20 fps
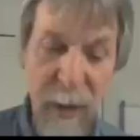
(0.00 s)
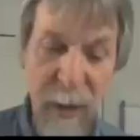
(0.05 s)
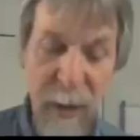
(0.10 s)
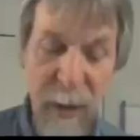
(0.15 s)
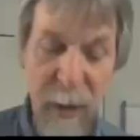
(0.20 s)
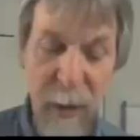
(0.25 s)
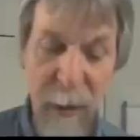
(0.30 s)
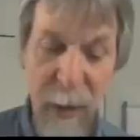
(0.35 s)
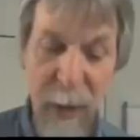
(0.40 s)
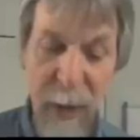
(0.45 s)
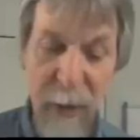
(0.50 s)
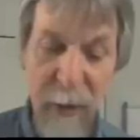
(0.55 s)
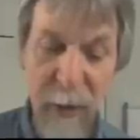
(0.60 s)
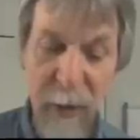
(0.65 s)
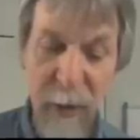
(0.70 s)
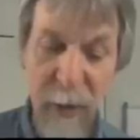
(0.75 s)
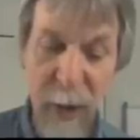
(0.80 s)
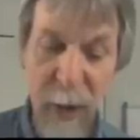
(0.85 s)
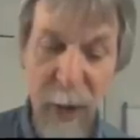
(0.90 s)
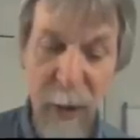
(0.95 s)

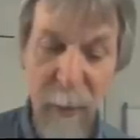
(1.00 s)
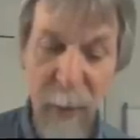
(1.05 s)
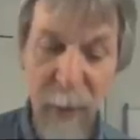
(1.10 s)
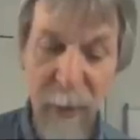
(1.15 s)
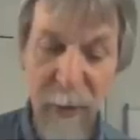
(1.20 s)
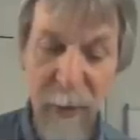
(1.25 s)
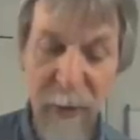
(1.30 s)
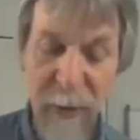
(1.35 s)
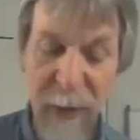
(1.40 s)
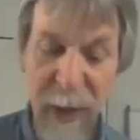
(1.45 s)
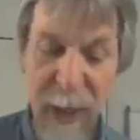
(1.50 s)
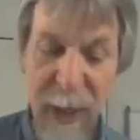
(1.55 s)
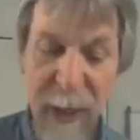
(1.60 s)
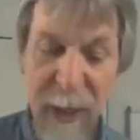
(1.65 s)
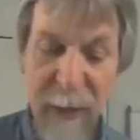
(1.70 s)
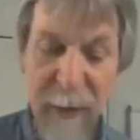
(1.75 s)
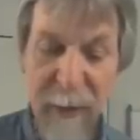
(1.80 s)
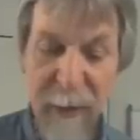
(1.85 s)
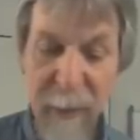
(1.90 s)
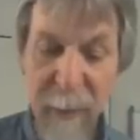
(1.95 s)
equation on both
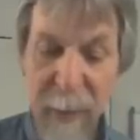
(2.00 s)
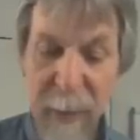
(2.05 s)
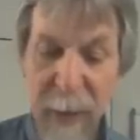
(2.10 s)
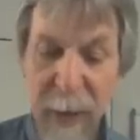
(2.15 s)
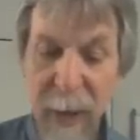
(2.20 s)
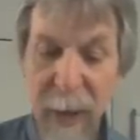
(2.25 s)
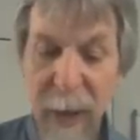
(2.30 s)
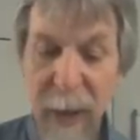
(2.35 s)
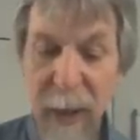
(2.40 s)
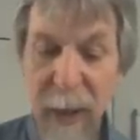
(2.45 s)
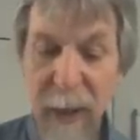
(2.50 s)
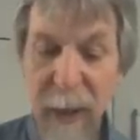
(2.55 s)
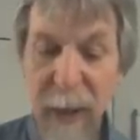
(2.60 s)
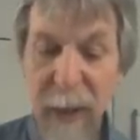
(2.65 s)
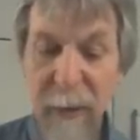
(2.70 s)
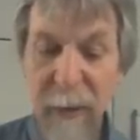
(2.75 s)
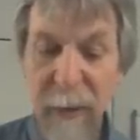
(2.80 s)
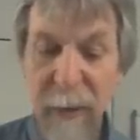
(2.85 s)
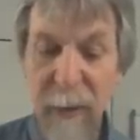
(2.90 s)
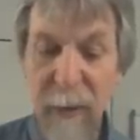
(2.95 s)
sides. And
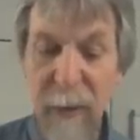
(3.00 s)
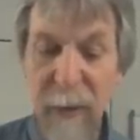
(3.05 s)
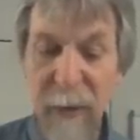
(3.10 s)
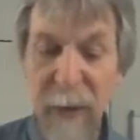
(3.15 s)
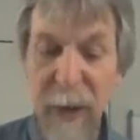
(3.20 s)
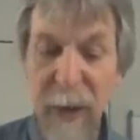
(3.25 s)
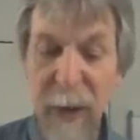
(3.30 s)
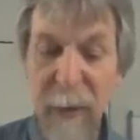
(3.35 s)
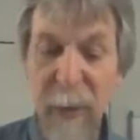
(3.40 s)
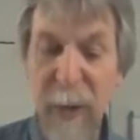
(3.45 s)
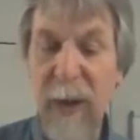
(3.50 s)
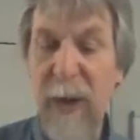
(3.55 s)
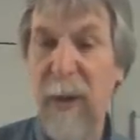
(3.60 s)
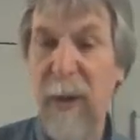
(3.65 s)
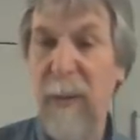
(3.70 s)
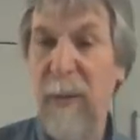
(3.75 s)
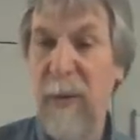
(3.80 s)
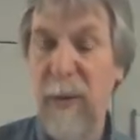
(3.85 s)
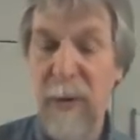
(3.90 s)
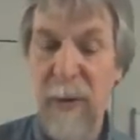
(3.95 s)
as a result, we
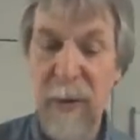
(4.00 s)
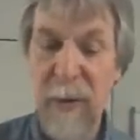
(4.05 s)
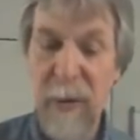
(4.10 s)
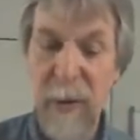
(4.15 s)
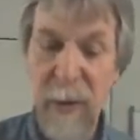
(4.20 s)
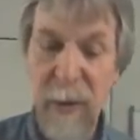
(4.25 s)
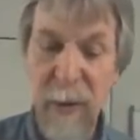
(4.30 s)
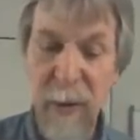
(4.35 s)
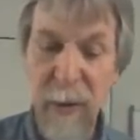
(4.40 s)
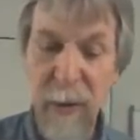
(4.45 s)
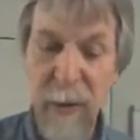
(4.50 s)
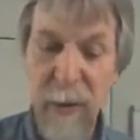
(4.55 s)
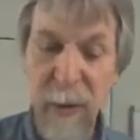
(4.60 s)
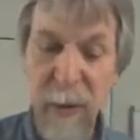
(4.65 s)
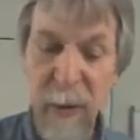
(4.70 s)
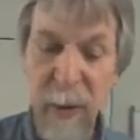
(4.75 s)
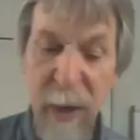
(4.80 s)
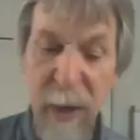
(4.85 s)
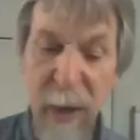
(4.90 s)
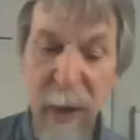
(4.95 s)
come to the
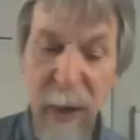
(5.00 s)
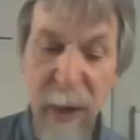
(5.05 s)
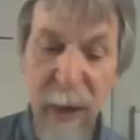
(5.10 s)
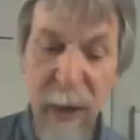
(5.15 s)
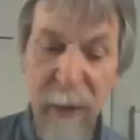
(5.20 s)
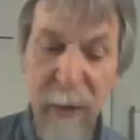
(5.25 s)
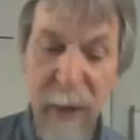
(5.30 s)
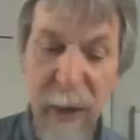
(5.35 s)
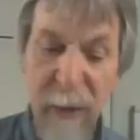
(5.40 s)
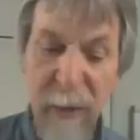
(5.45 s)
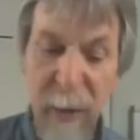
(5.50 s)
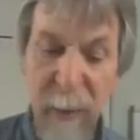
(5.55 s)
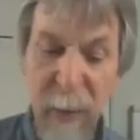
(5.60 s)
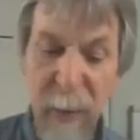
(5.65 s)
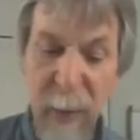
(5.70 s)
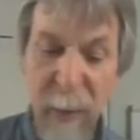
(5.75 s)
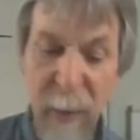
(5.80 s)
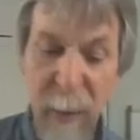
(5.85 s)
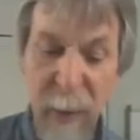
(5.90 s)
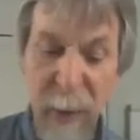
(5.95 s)
conclusion that the
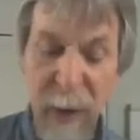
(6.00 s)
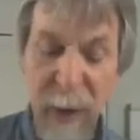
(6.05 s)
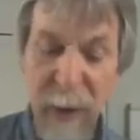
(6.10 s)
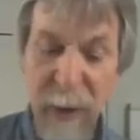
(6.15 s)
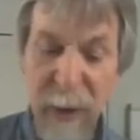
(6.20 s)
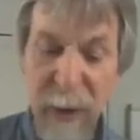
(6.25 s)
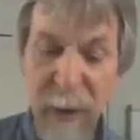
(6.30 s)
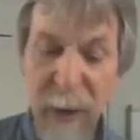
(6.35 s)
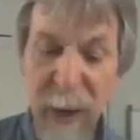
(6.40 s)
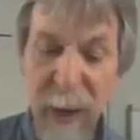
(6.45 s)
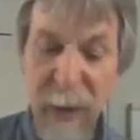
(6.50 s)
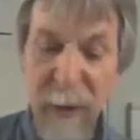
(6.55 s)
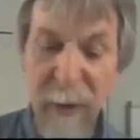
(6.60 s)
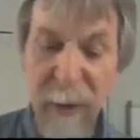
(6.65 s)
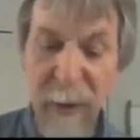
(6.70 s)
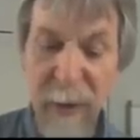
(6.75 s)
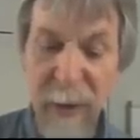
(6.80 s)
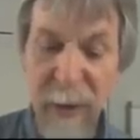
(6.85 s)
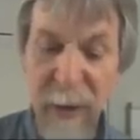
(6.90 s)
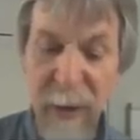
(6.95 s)
probability
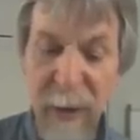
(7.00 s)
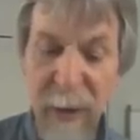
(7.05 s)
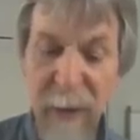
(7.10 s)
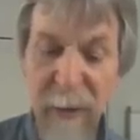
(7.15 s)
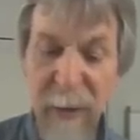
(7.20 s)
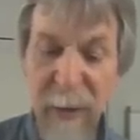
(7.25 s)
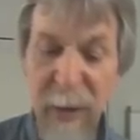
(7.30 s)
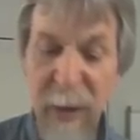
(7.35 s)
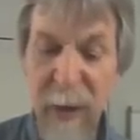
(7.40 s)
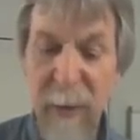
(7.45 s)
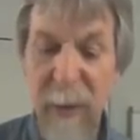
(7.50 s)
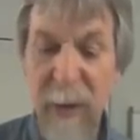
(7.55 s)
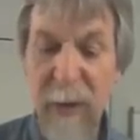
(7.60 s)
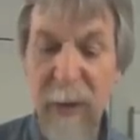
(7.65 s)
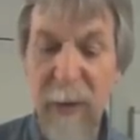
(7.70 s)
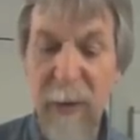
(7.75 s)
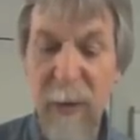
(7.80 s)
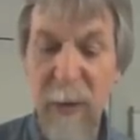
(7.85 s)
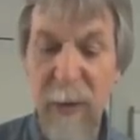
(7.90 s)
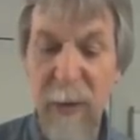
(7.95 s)
density is equal
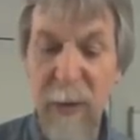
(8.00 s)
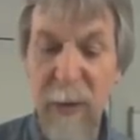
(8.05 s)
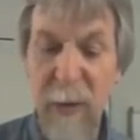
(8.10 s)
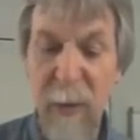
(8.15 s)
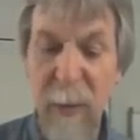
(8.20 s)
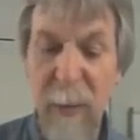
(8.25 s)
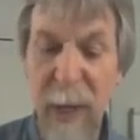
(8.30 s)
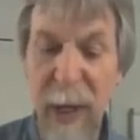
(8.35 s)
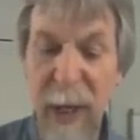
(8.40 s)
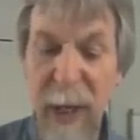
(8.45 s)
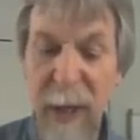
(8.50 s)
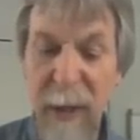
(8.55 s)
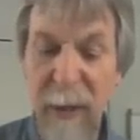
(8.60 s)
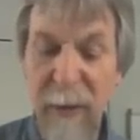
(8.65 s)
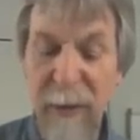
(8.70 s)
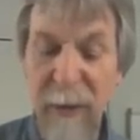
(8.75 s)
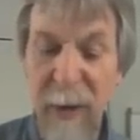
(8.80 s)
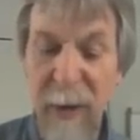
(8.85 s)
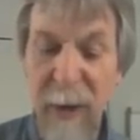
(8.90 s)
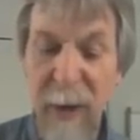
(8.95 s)
to
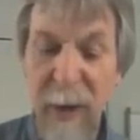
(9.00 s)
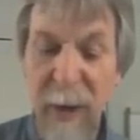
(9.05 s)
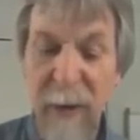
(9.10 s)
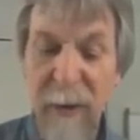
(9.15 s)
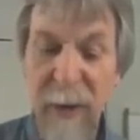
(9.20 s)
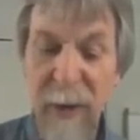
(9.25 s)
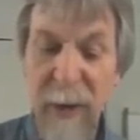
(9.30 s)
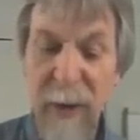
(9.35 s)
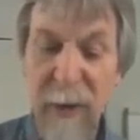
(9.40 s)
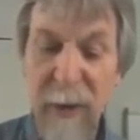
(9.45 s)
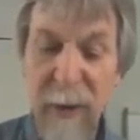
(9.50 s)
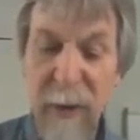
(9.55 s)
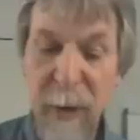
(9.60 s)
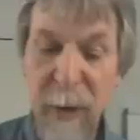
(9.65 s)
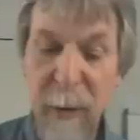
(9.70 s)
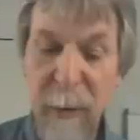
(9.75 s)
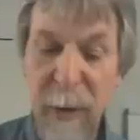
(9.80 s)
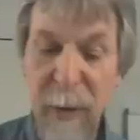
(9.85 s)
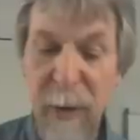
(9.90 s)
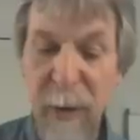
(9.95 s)
minus the
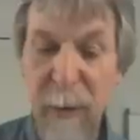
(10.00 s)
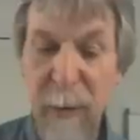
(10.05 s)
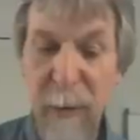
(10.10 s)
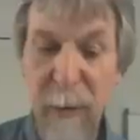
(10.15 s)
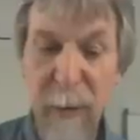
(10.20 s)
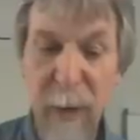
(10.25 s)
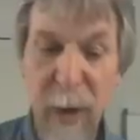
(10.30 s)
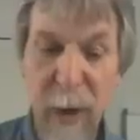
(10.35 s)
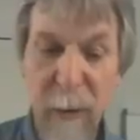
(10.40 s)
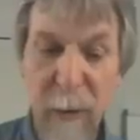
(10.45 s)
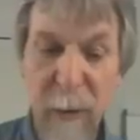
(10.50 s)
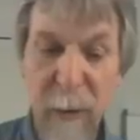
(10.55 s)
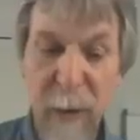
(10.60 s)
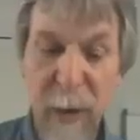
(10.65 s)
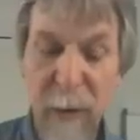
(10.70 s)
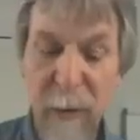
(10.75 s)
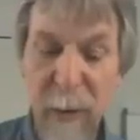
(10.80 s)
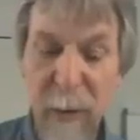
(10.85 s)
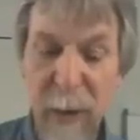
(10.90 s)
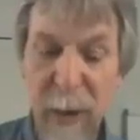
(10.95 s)
derivative of
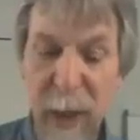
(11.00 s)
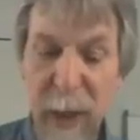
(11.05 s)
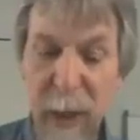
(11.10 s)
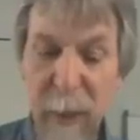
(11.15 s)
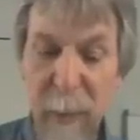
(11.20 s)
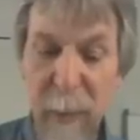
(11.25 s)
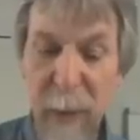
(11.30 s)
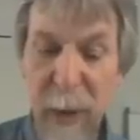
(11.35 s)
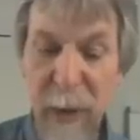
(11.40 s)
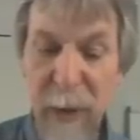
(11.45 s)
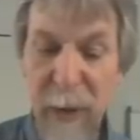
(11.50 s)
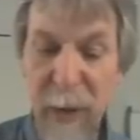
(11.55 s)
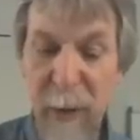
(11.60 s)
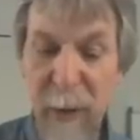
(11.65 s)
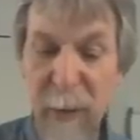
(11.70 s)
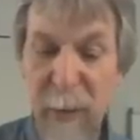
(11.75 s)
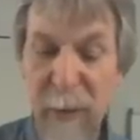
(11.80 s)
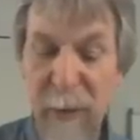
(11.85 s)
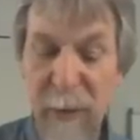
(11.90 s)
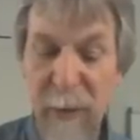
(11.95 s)

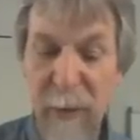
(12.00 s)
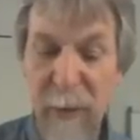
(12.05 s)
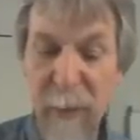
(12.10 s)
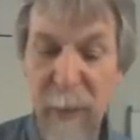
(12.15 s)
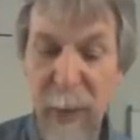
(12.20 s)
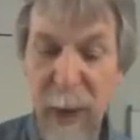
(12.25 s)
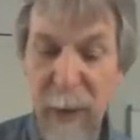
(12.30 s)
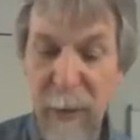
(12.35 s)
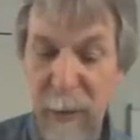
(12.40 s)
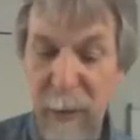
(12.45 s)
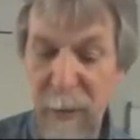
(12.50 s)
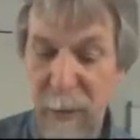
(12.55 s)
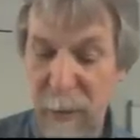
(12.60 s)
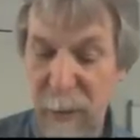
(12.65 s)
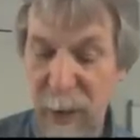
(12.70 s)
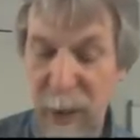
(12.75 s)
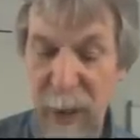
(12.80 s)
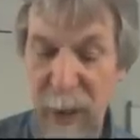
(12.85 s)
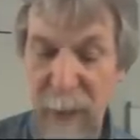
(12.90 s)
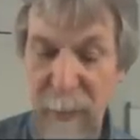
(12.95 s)
reliability with respect to
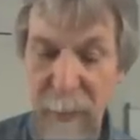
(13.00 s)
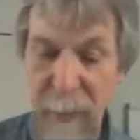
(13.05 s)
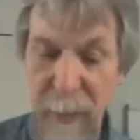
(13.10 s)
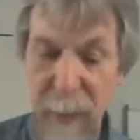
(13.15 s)
time.